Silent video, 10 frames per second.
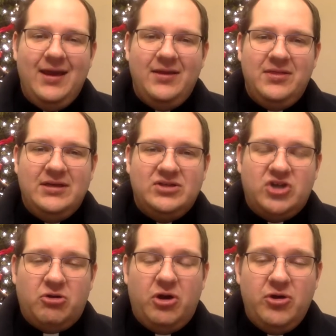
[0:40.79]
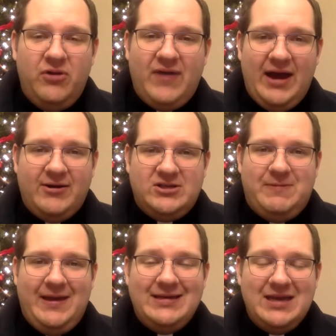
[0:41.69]
this coronavirus
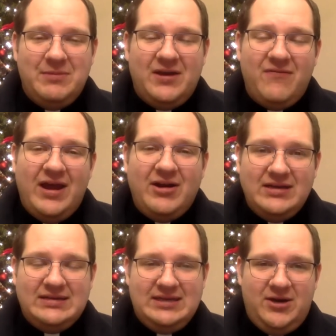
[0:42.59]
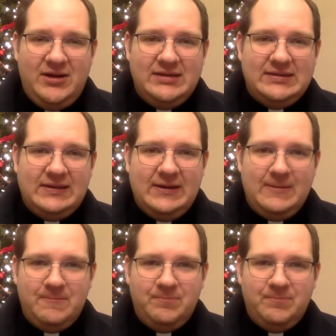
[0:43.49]
pandemic very seriously.